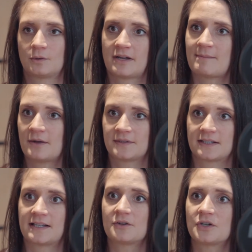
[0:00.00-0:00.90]
or emails,
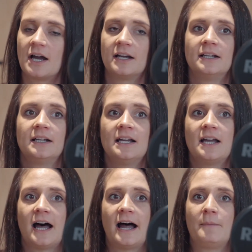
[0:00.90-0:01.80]
etc.
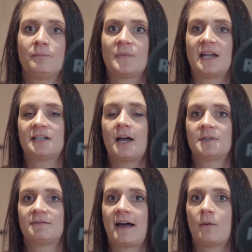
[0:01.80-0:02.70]
In terms
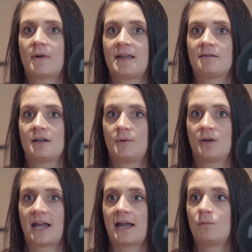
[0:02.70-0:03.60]
of how we
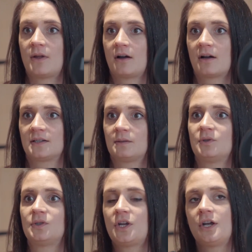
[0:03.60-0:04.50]
communicate with our
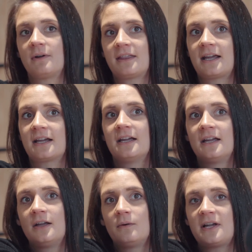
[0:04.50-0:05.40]
customers too, I think
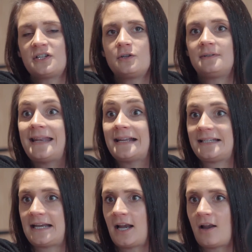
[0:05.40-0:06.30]
we actually use
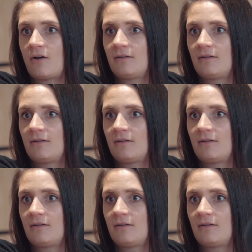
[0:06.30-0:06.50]
LinkedIn a lot.